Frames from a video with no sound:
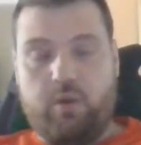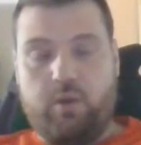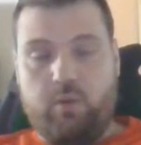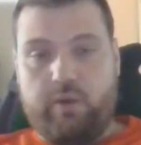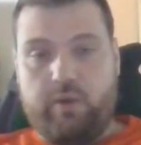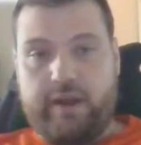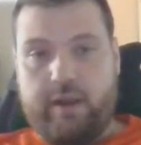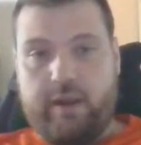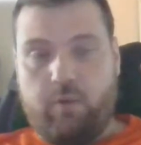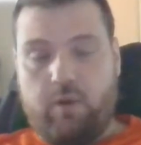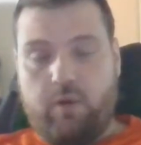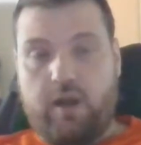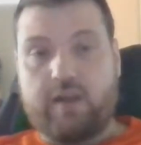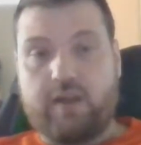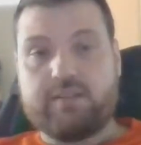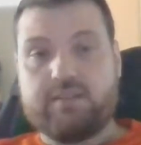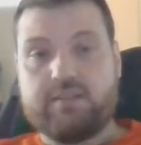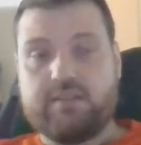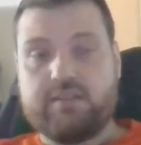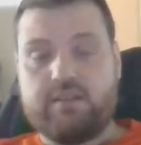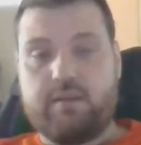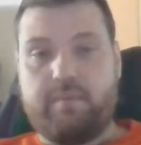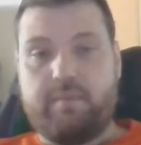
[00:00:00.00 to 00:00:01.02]
When I
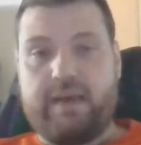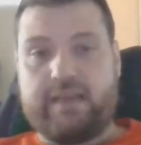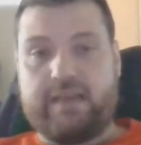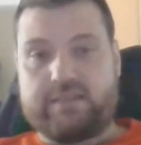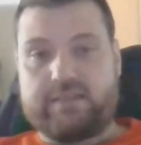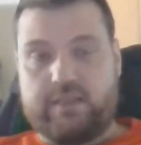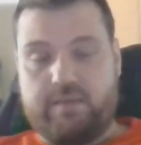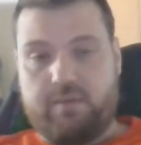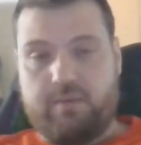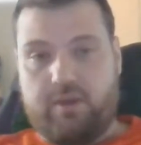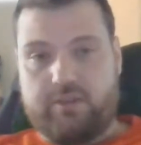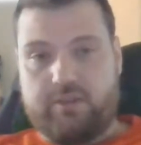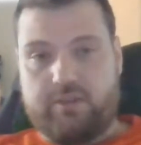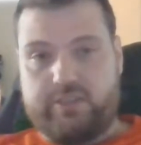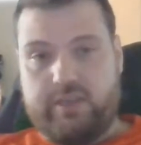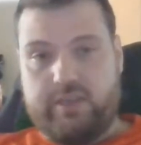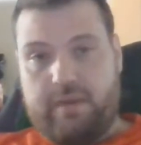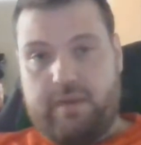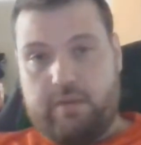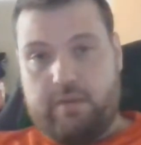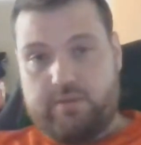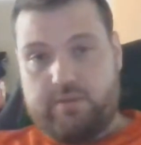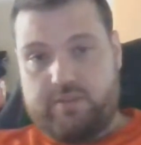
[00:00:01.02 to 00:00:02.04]
walked into the basketball
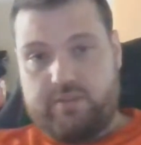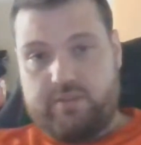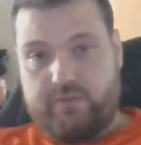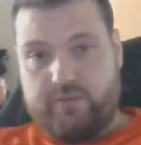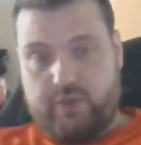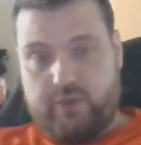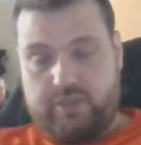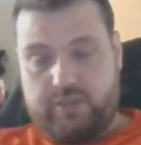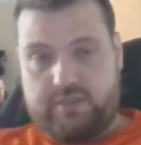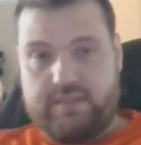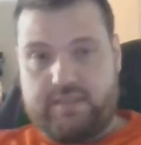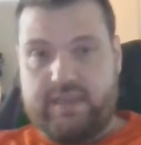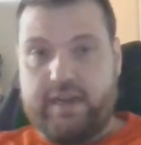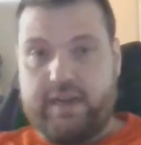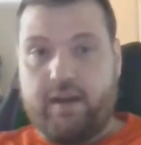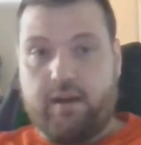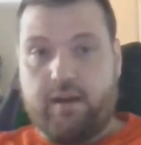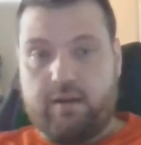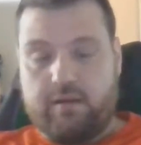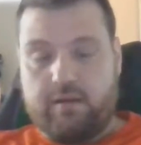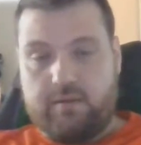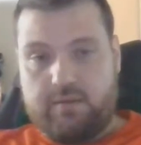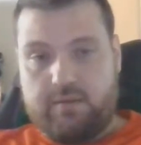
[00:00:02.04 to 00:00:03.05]
gym, I was the first
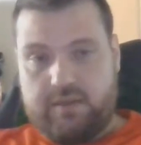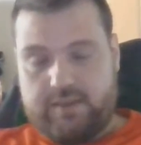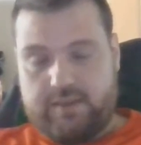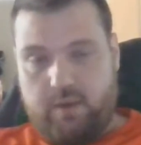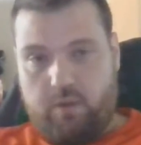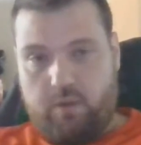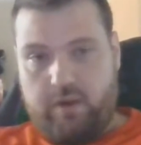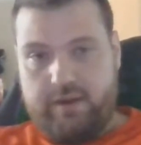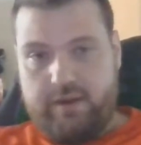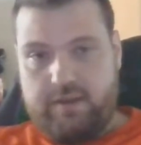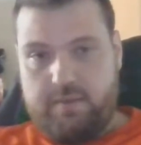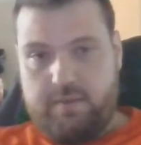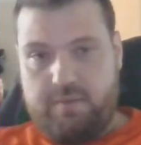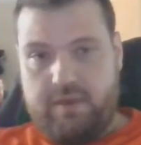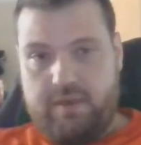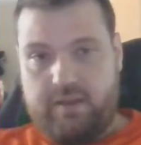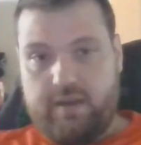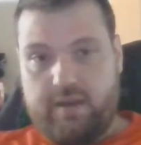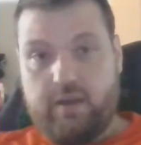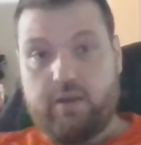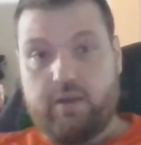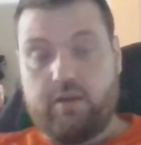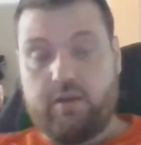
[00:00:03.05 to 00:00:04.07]
there because I wanted to
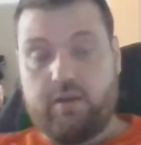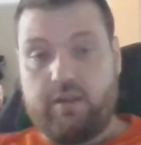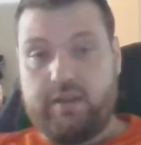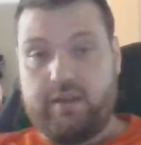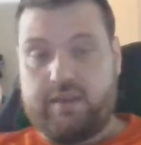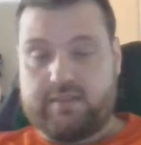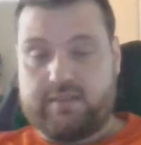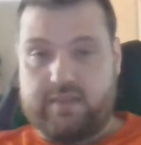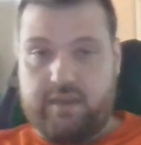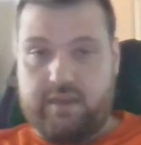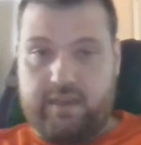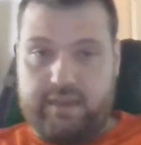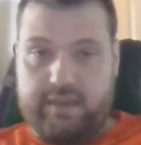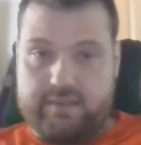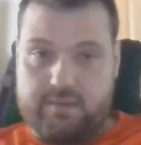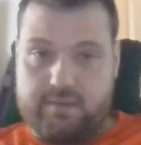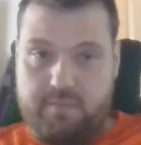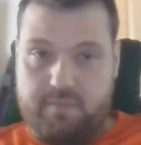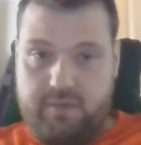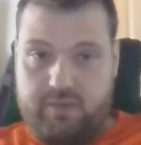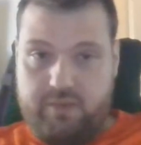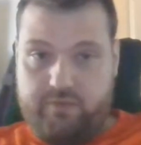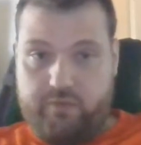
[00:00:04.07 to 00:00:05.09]
be there early because I like
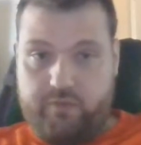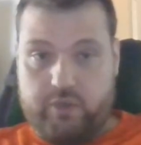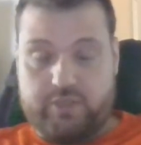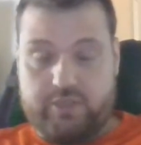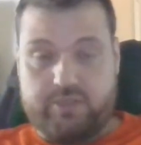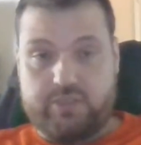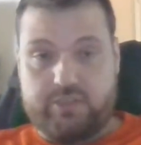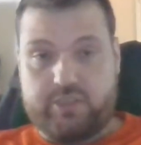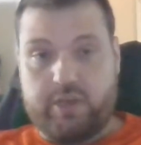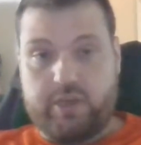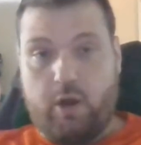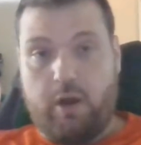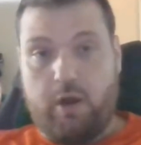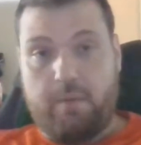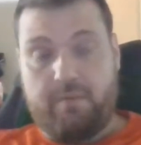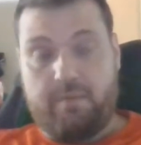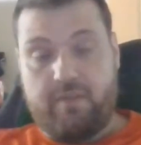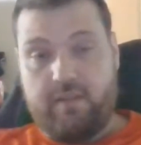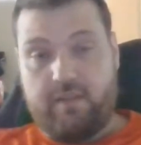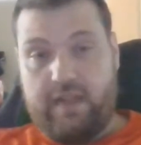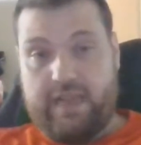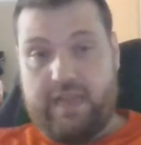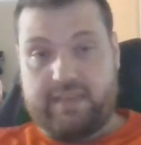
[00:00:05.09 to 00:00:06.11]
to be the first to show up
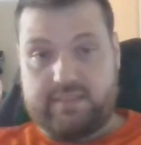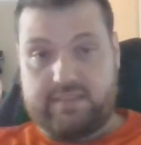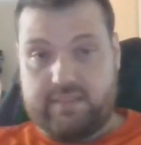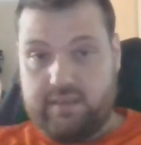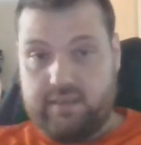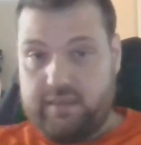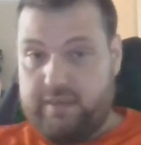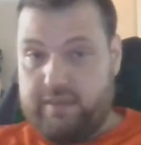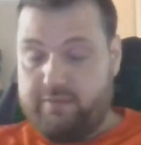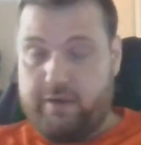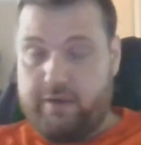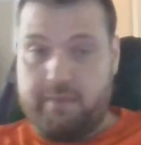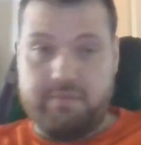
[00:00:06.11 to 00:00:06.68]
and the last to leave.